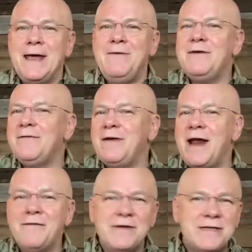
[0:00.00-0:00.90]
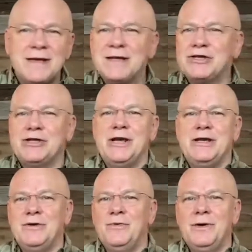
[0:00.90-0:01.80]
even if everything is
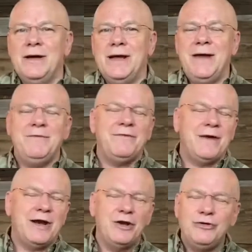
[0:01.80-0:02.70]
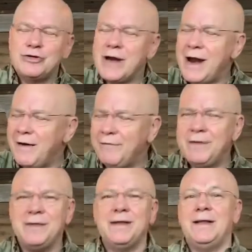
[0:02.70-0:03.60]
taken away, even if I lose
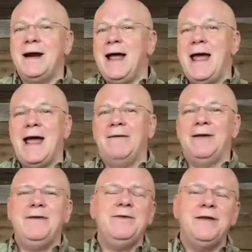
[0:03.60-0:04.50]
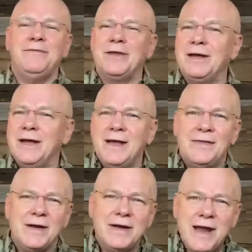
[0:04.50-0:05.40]
everything that I have, even if the
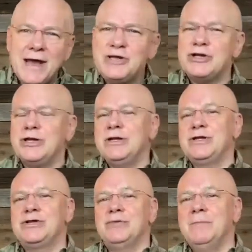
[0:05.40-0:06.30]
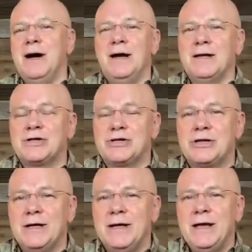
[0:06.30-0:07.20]
nation is demolished,